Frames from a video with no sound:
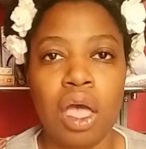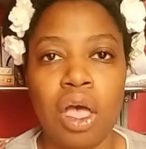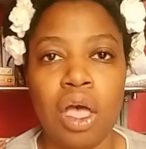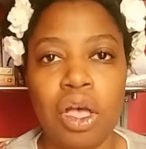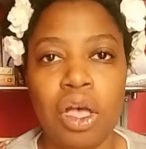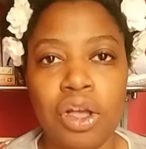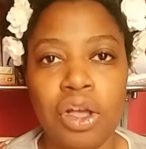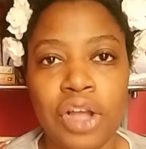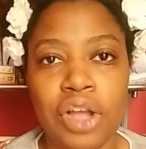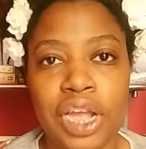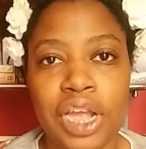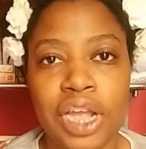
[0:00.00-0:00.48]

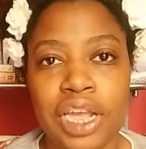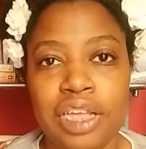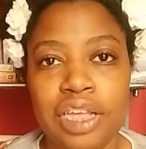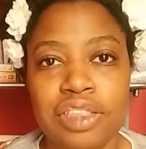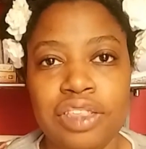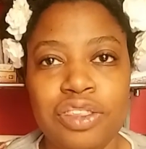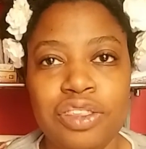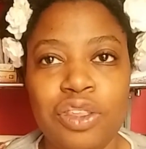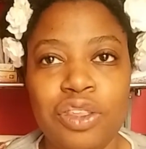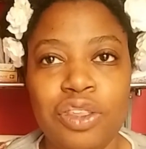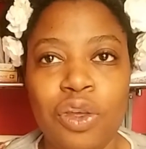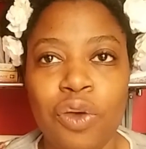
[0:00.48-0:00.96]
Alright,
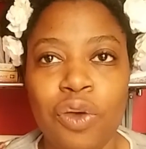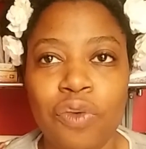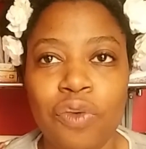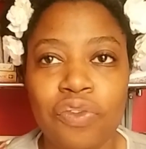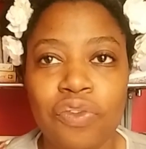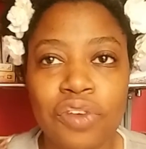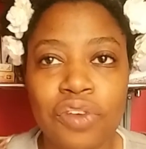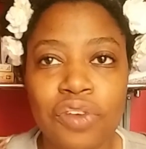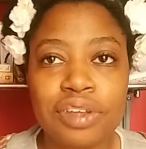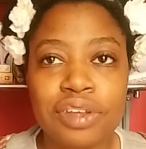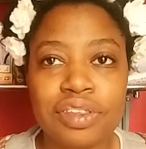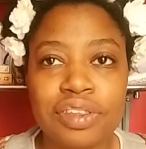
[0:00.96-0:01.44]
so
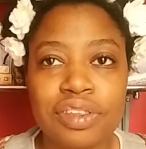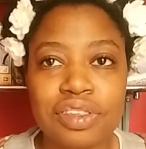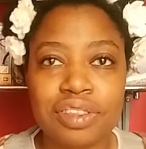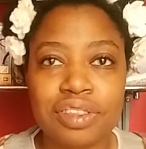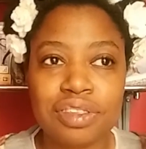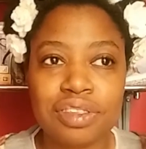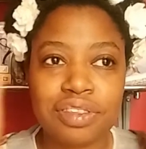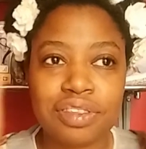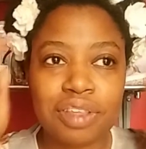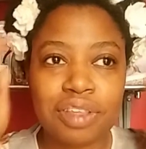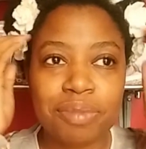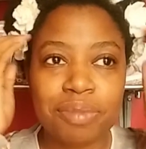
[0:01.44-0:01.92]

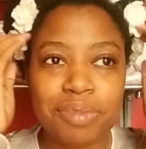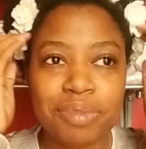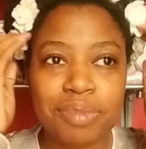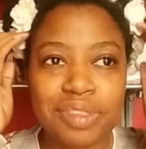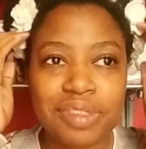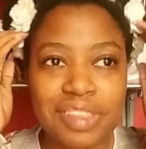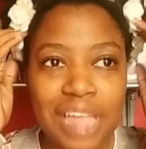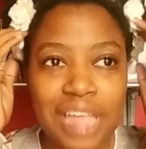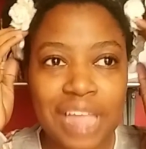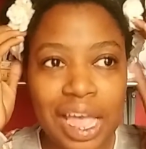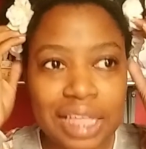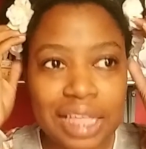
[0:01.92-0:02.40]
first some
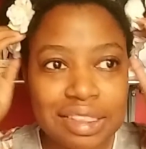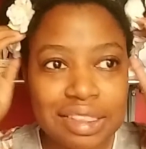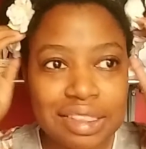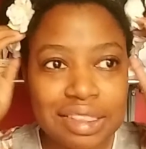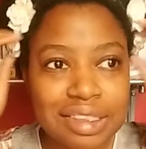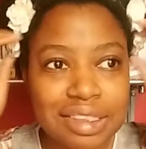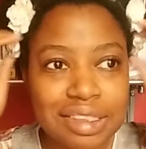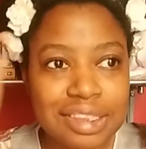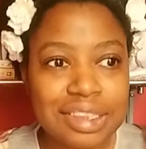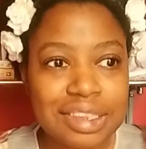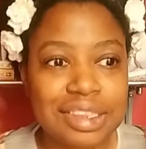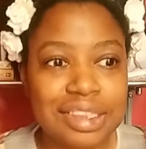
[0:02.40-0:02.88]

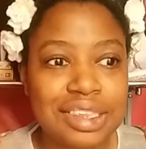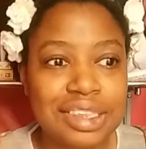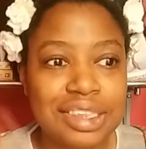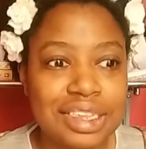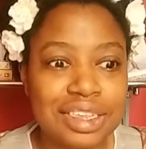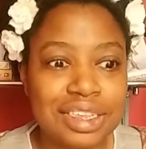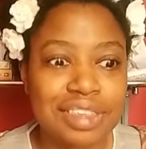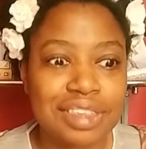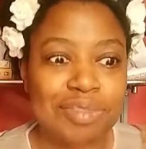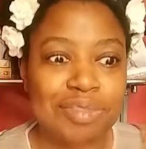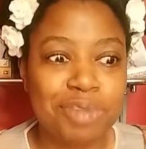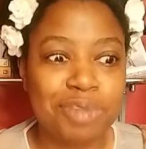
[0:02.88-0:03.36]
stats to
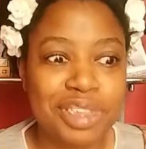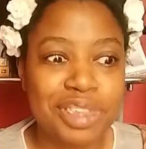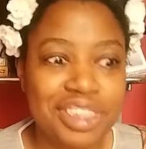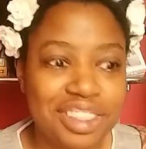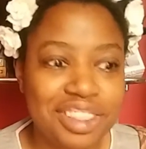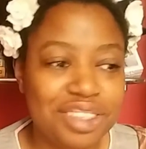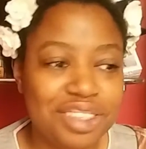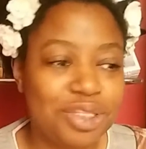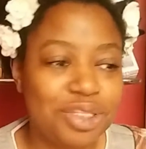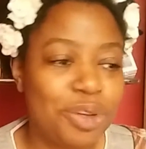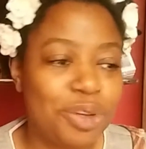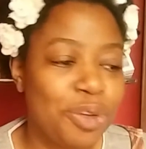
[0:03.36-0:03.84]
explain
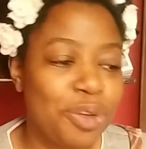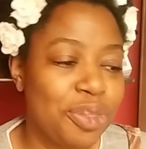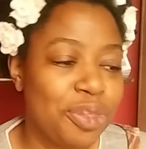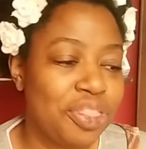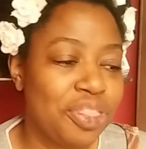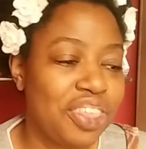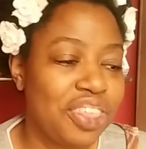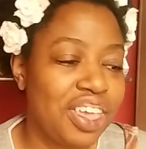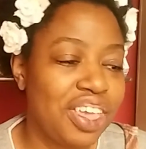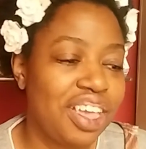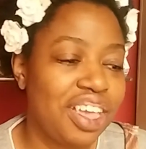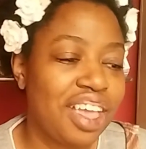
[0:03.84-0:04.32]
this whole
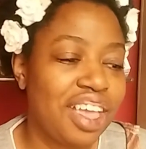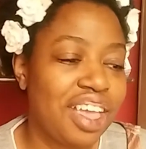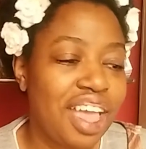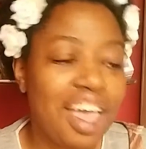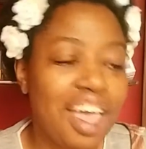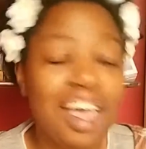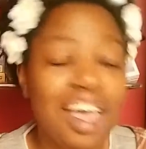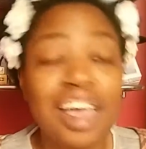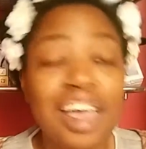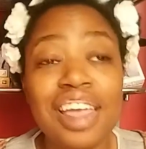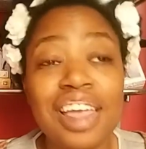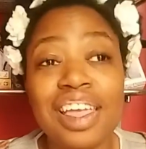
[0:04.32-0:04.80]
thing.
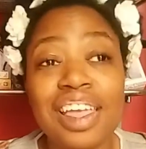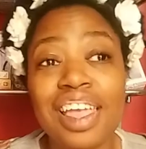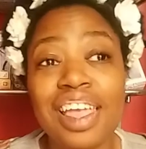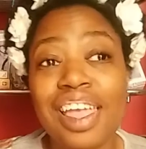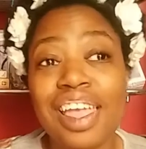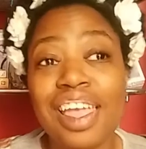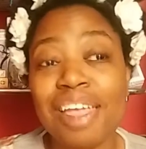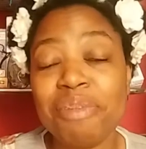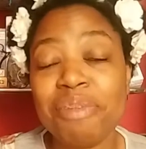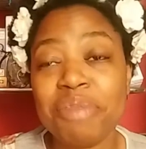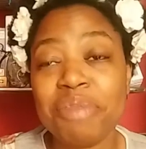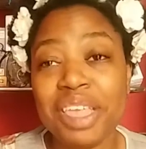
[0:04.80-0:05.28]
I
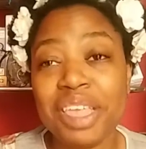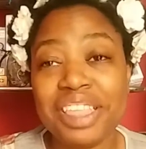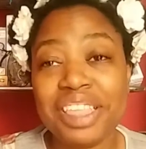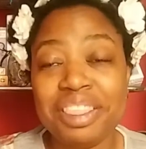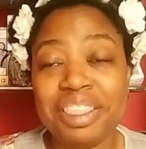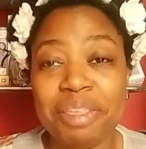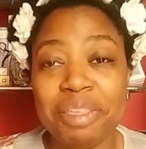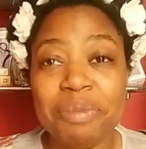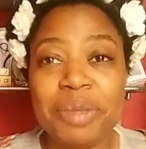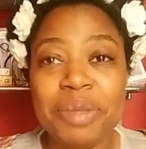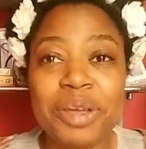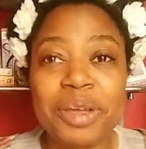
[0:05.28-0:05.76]
am in
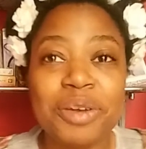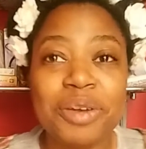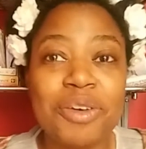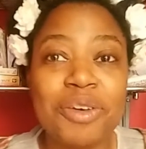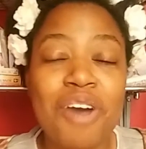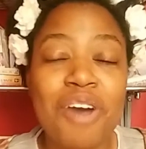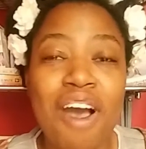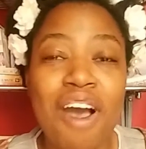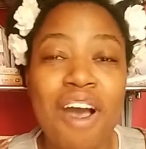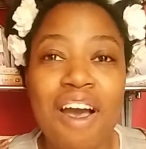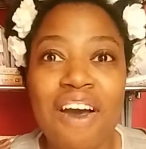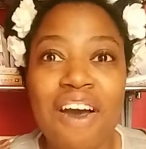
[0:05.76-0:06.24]
the
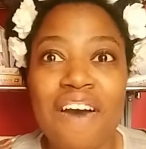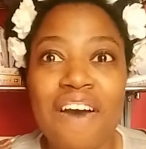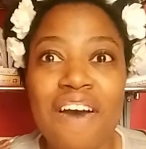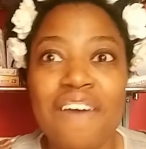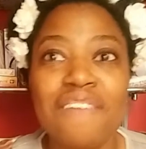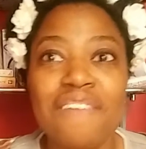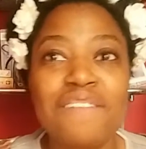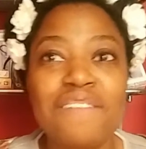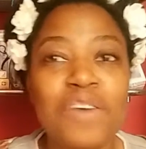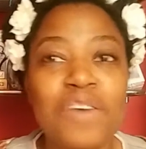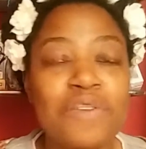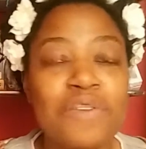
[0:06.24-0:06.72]
middle
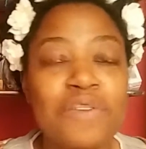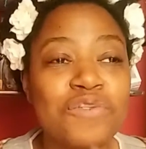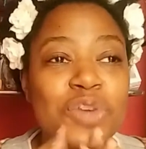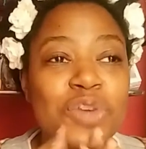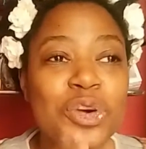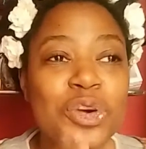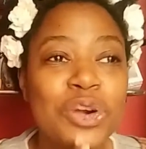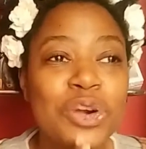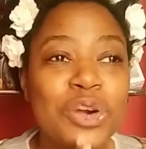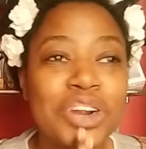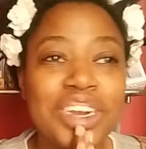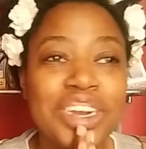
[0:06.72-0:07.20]
of
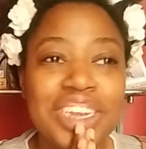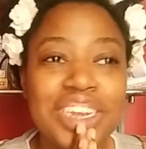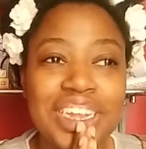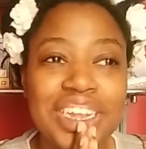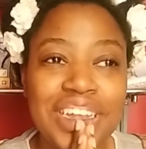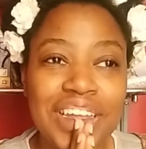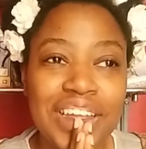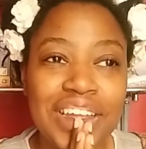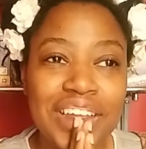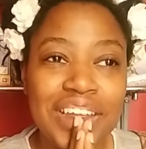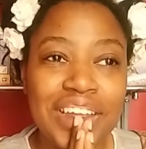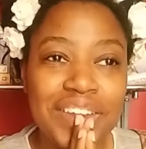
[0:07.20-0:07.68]

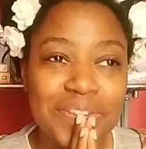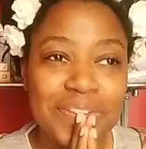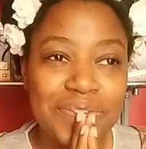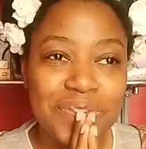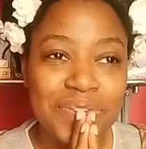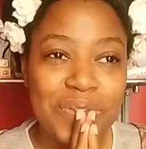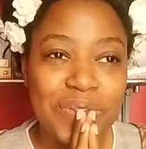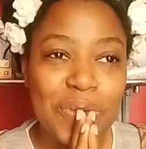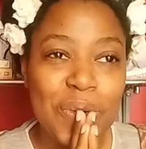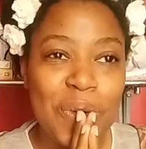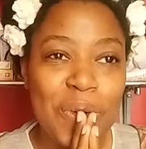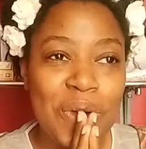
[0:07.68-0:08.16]

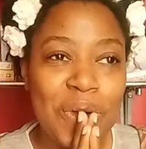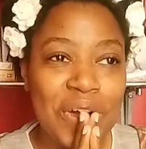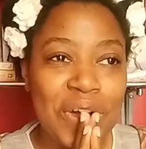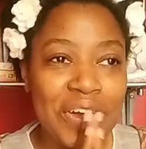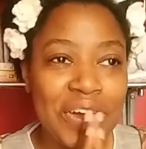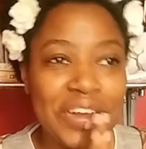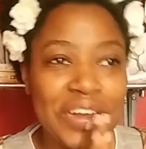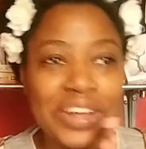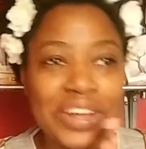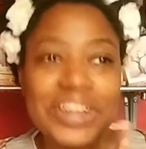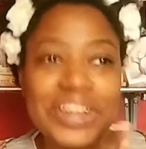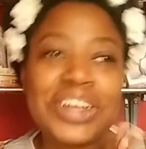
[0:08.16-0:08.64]

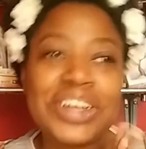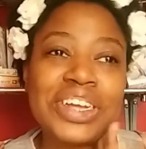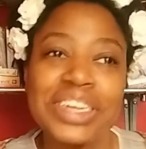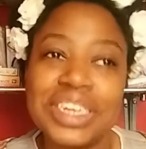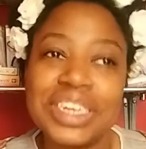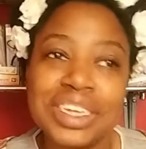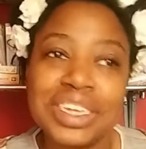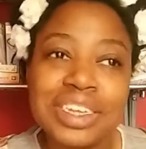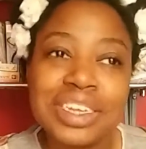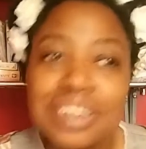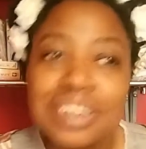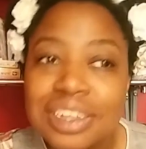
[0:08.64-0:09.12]
44
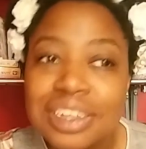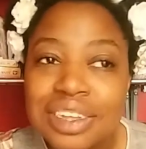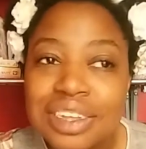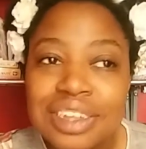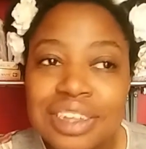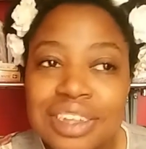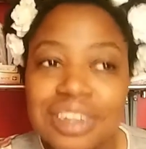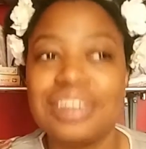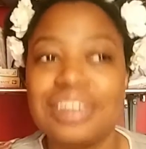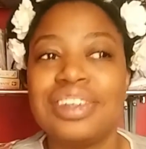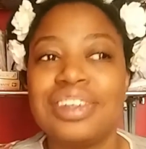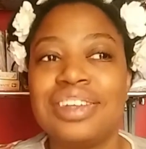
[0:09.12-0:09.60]

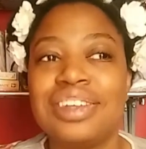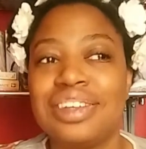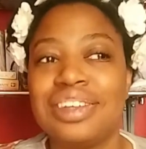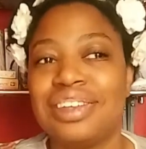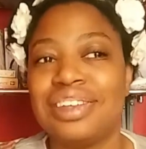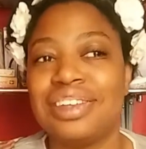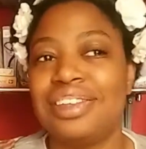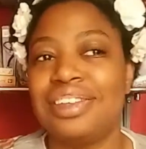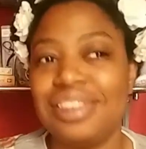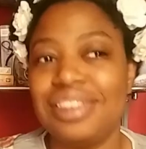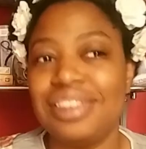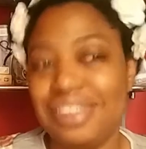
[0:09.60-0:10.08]

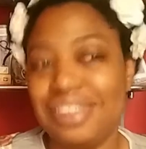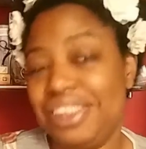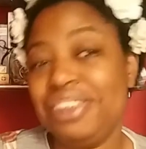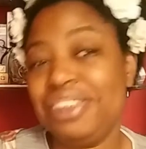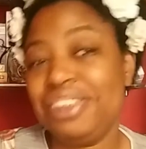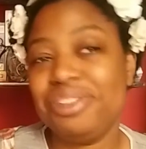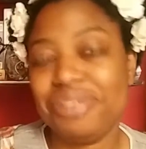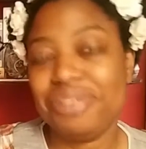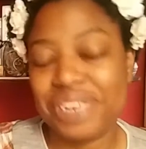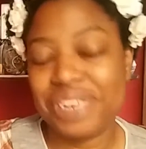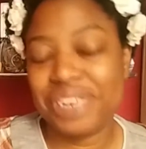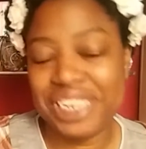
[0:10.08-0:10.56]

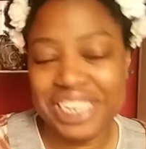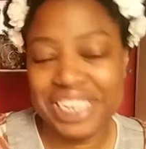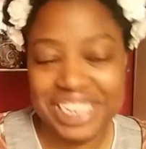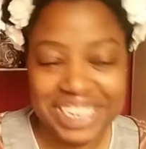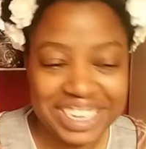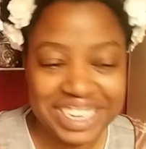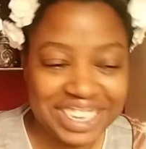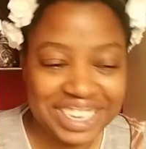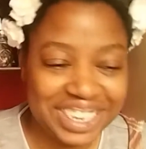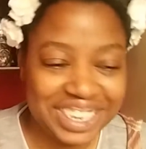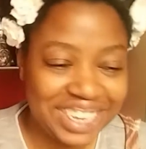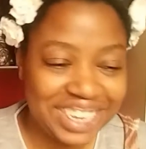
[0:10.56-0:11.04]

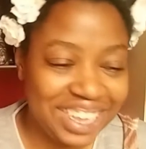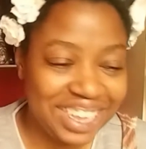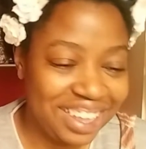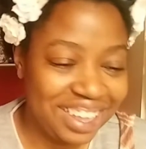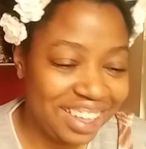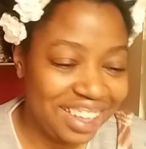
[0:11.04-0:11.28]
series.